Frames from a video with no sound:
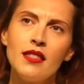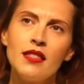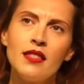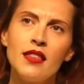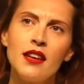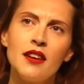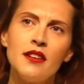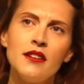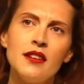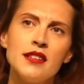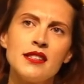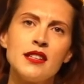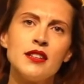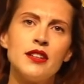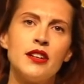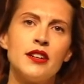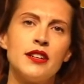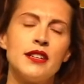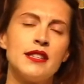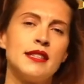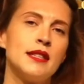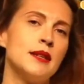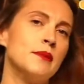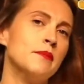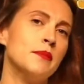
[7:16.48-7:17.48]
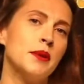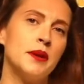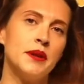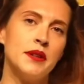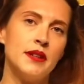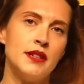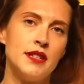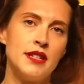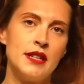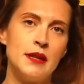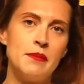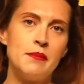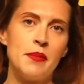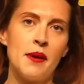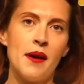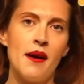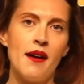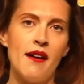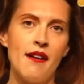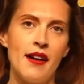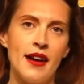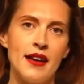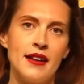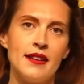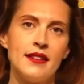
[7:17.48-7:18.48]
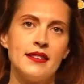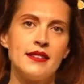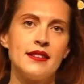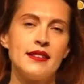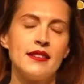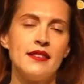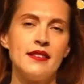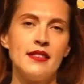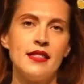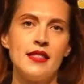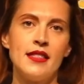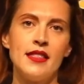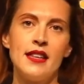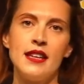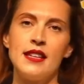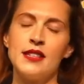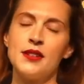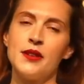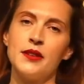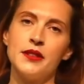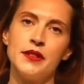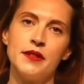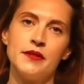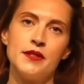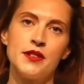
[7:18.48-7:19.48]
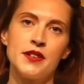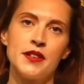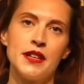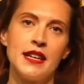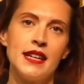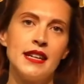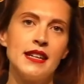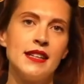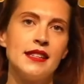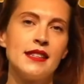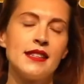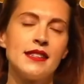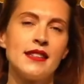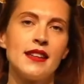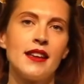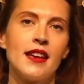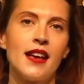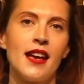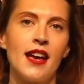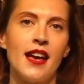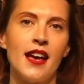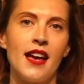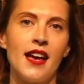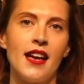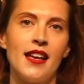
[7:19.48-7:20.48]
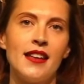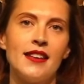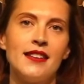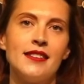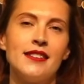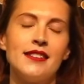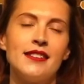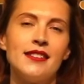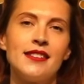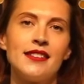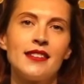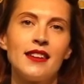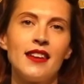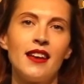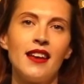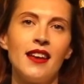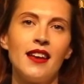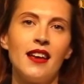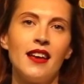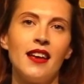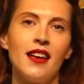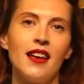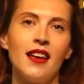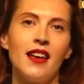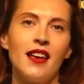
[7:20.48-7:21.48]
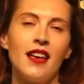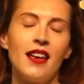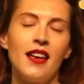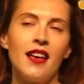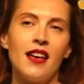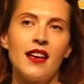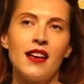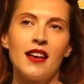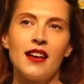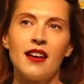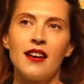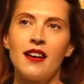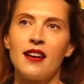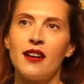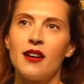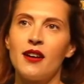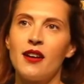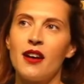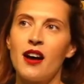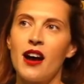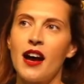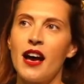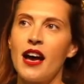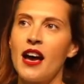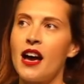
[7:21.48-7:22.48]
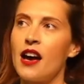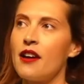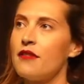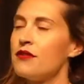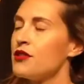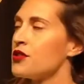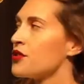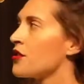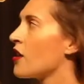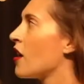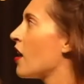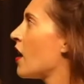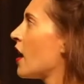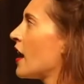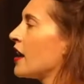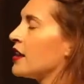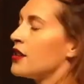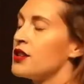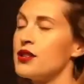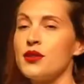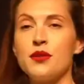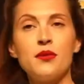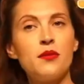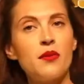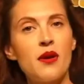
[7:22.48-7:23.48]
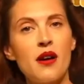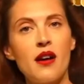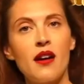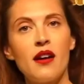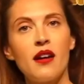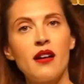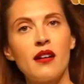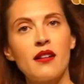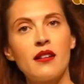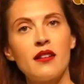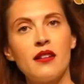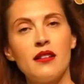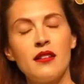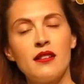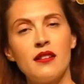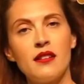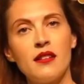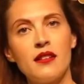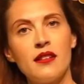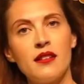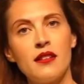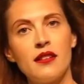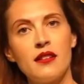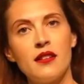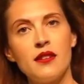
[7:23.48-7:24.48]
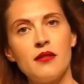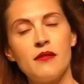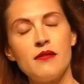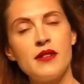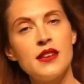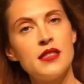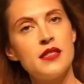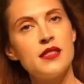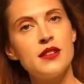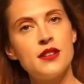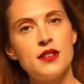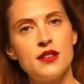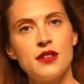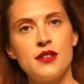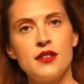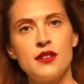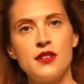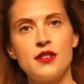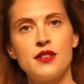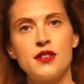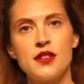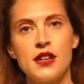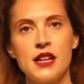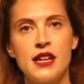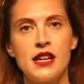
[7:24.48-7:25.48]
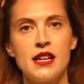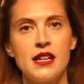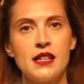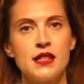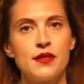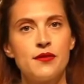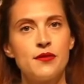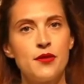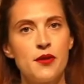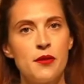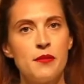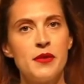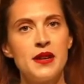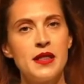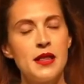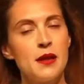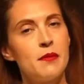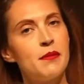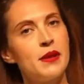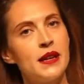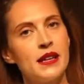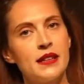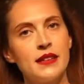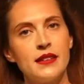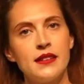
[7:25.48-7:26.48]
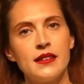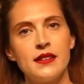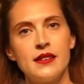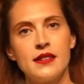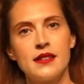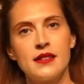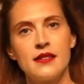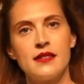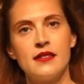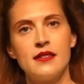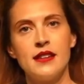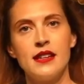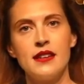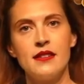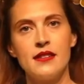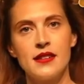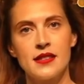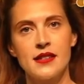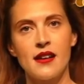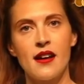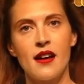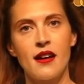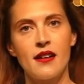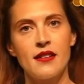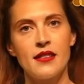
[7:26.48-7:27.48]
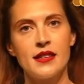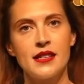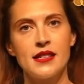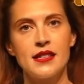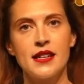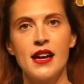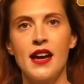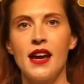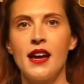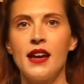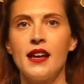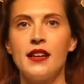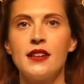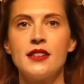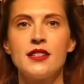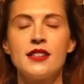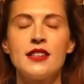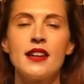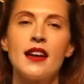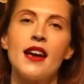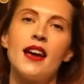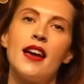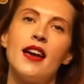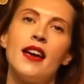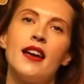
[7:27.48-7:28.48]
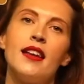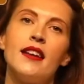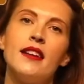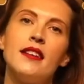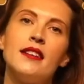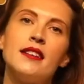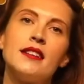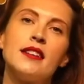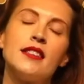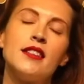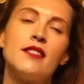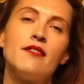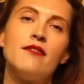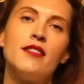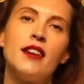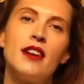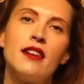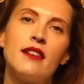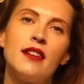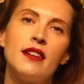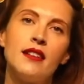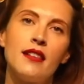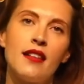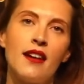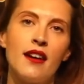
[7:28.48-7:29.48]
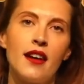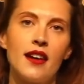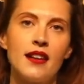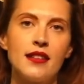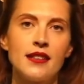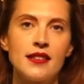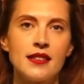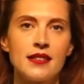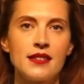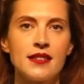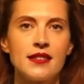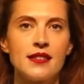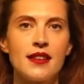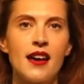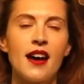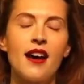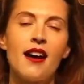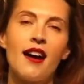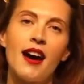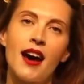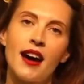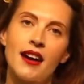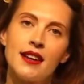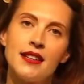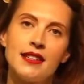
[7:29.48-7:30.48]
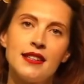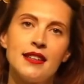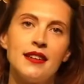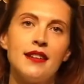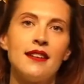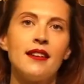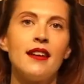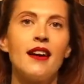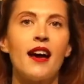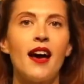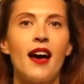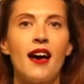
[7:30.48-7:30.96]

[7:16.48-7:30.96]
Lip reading: there is a lot of symbology behind these olive trees, and I have tried to work with the two trees forming the pillars on either side of the stage, and the fairy lights are acting